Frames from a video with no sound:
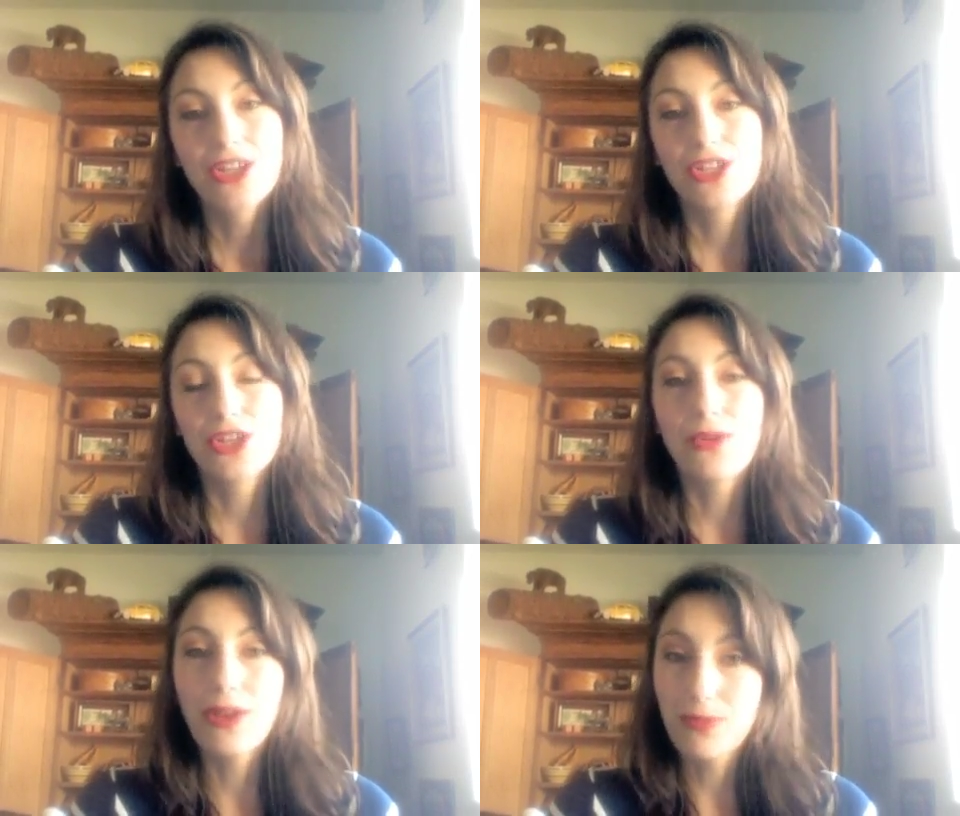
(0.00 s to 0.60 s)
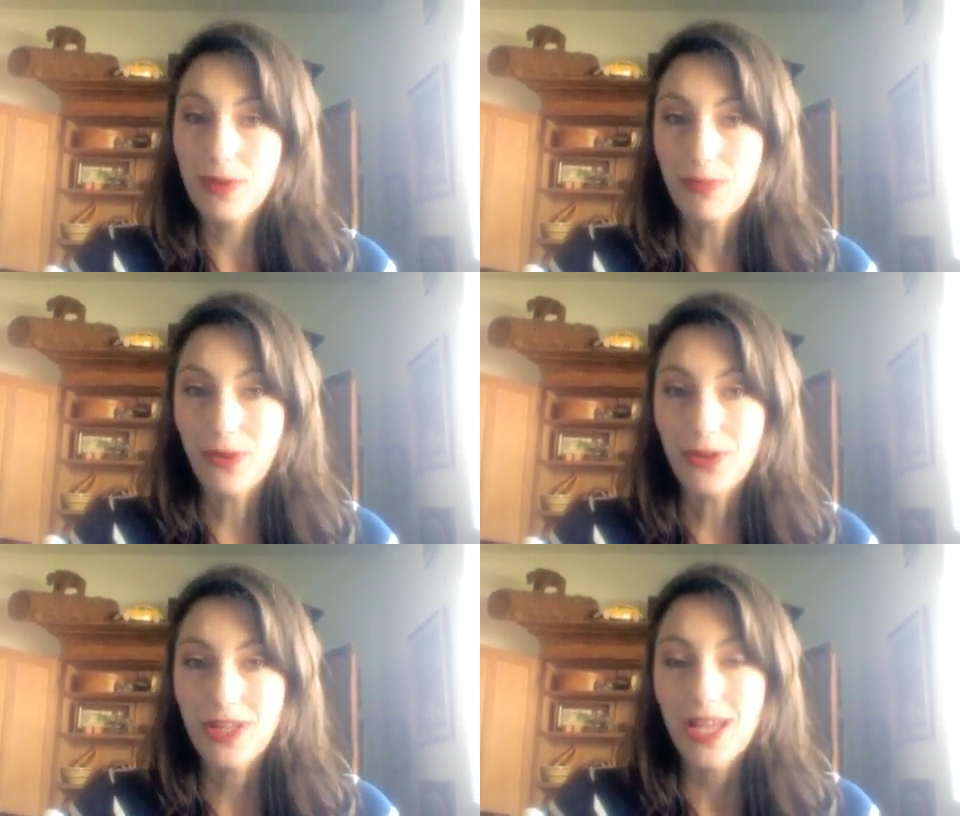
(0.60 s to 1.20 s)
to other
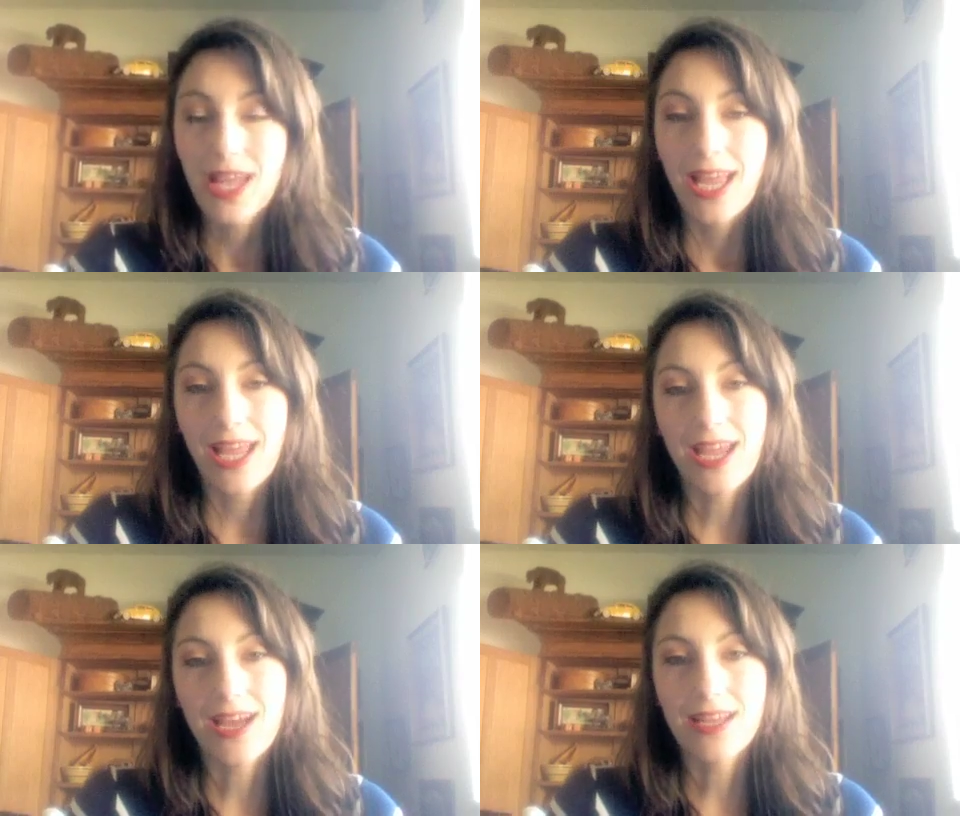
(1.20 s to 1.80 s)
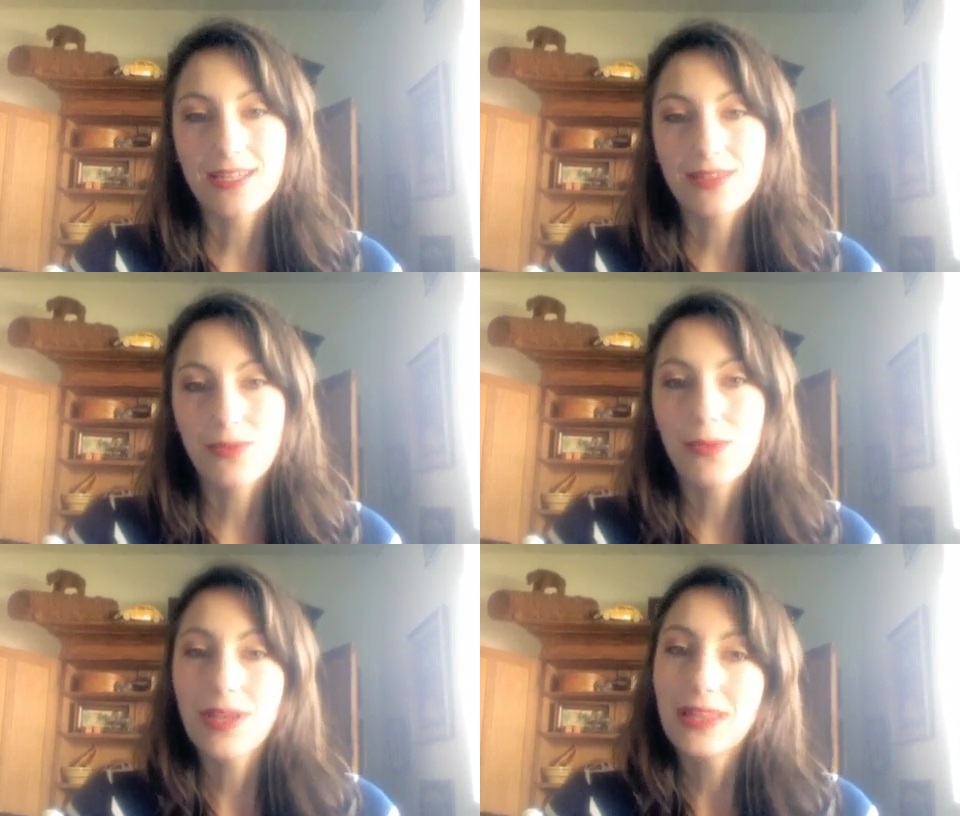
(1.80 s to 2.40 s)
people and
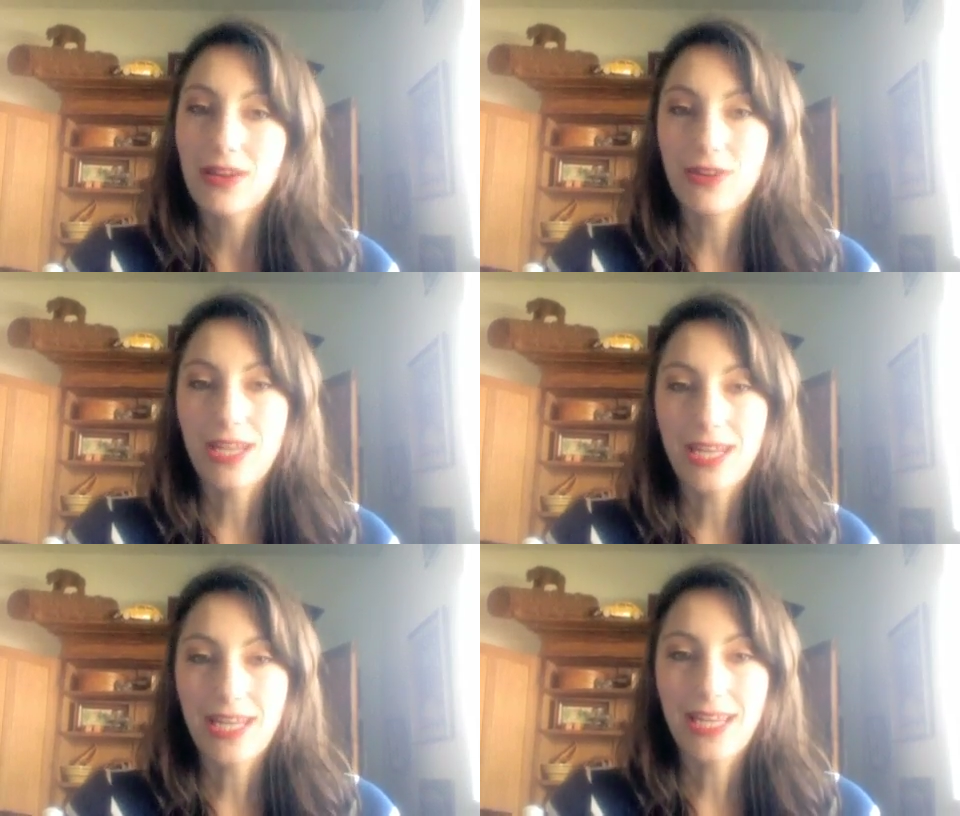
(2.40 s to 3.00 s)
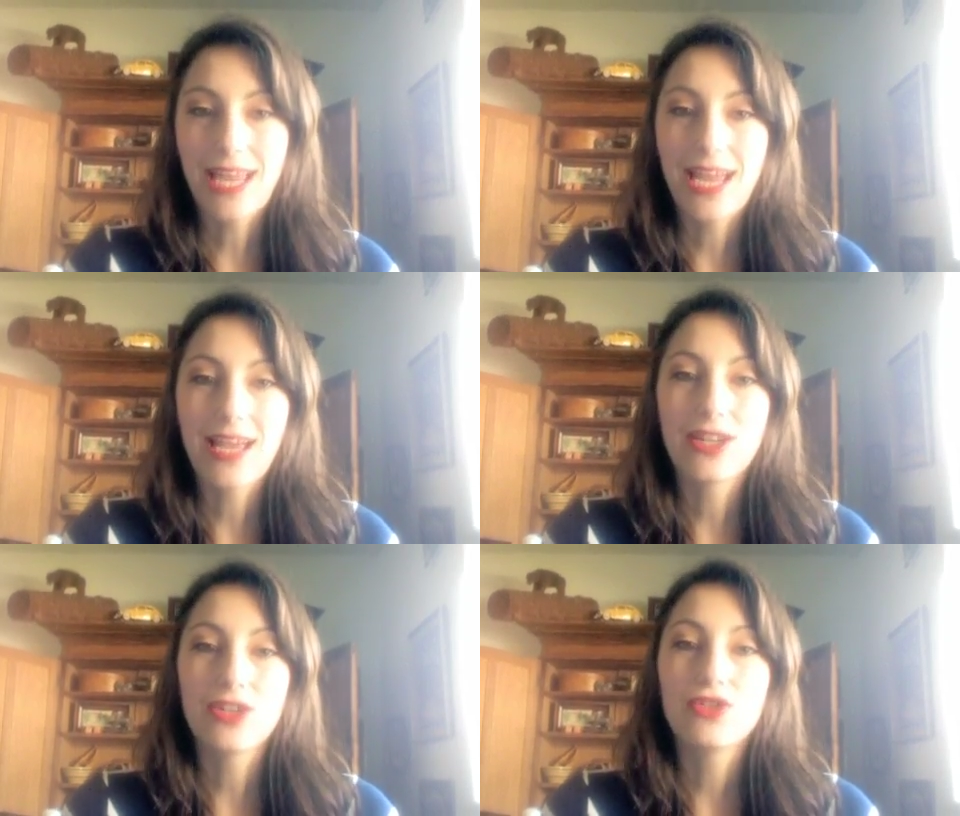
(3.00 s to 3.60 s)
what they're needing
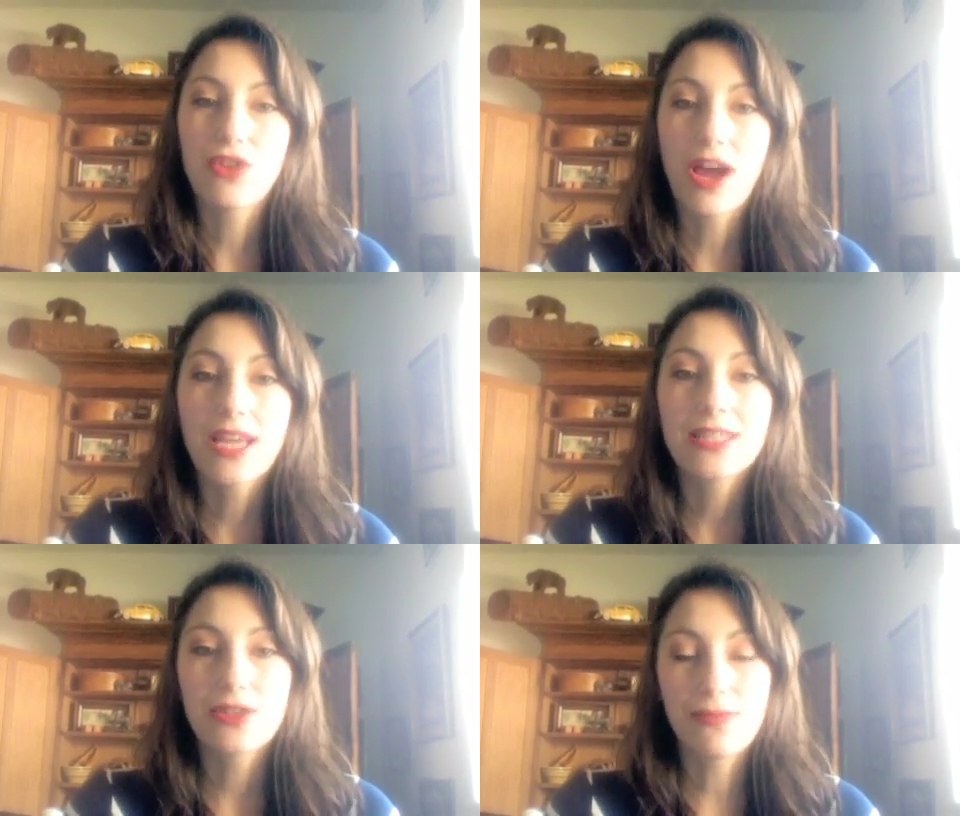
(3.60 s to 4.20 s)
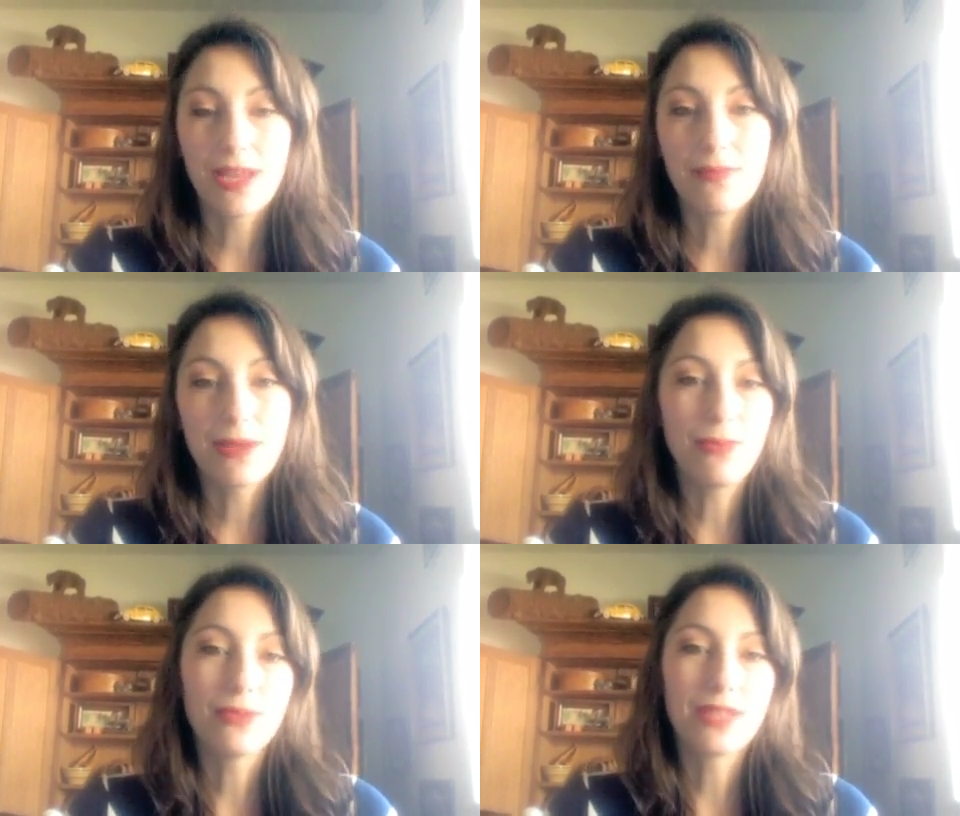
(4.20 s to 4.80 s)
and trying to make
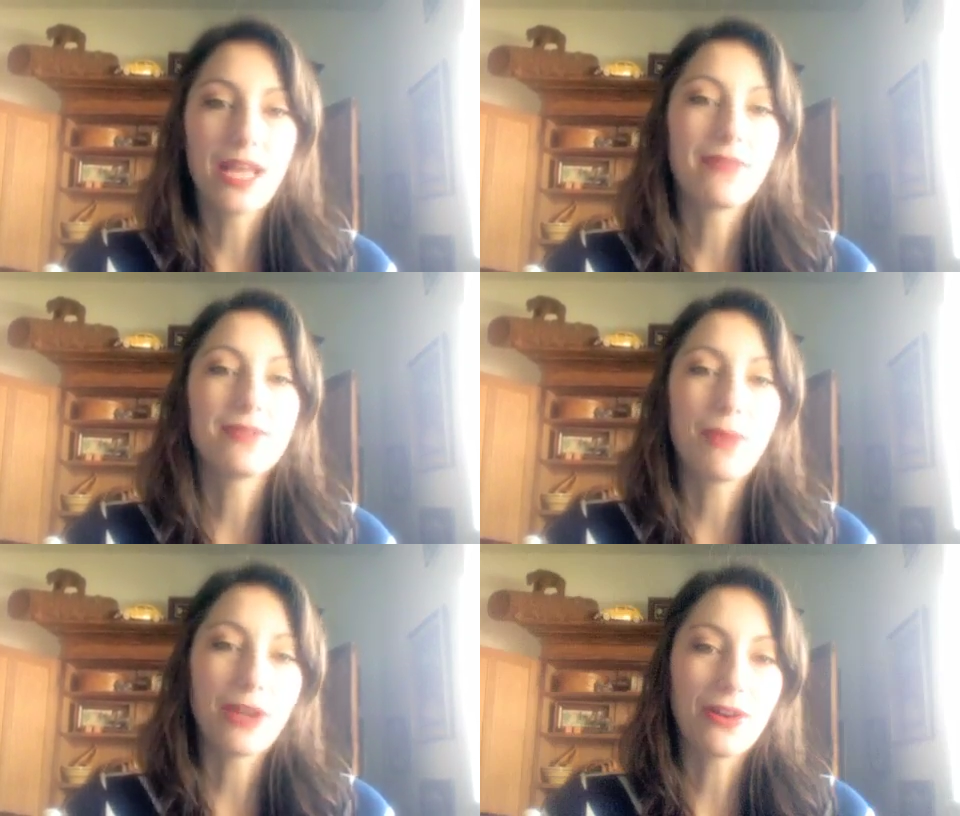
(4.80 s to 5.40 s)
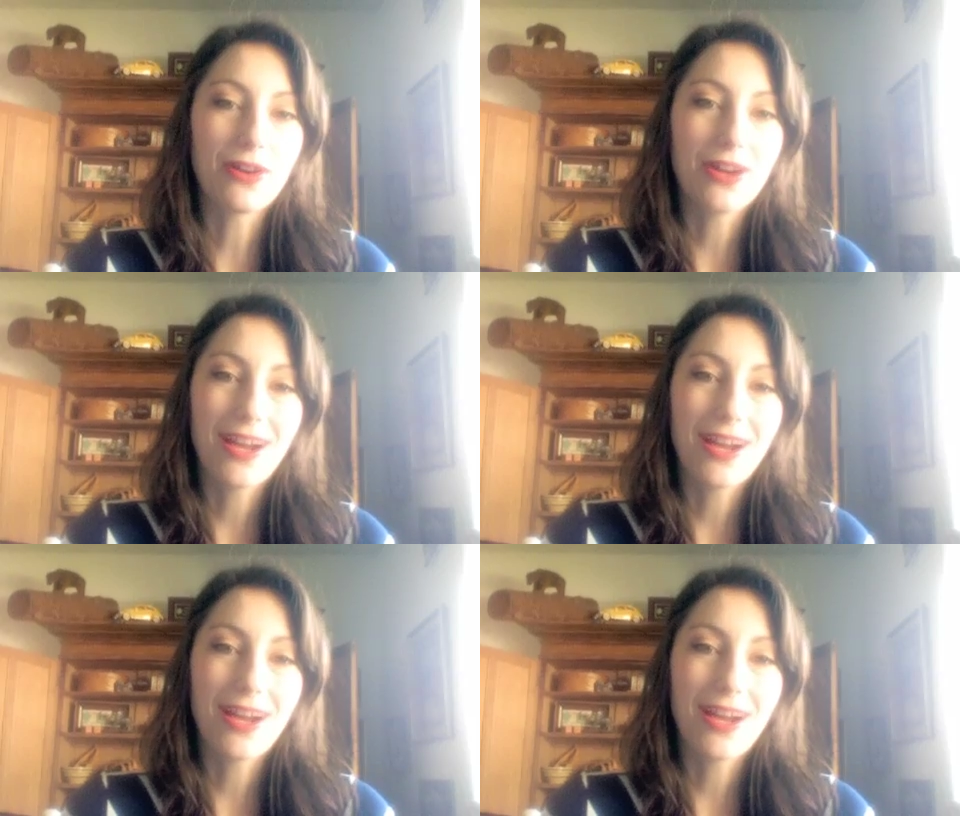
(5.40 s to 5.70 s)
people's lives better.